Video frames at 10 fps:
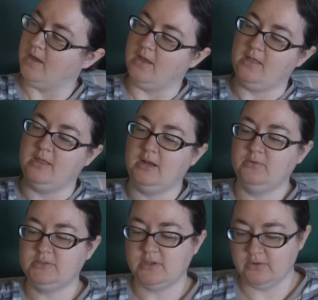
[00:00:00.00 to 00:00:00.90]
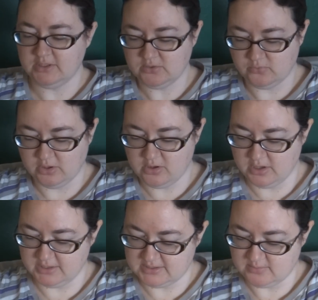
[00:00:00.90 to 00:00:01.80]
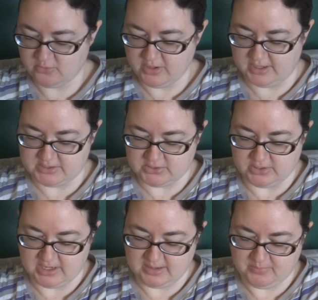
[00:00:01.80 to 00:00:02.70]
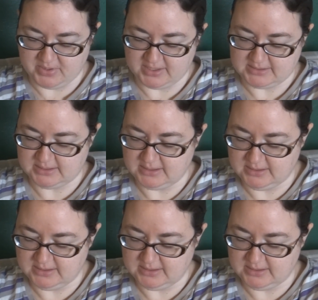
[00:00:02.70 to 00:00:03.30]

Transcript: And then I was going to work on it some more yesterday, but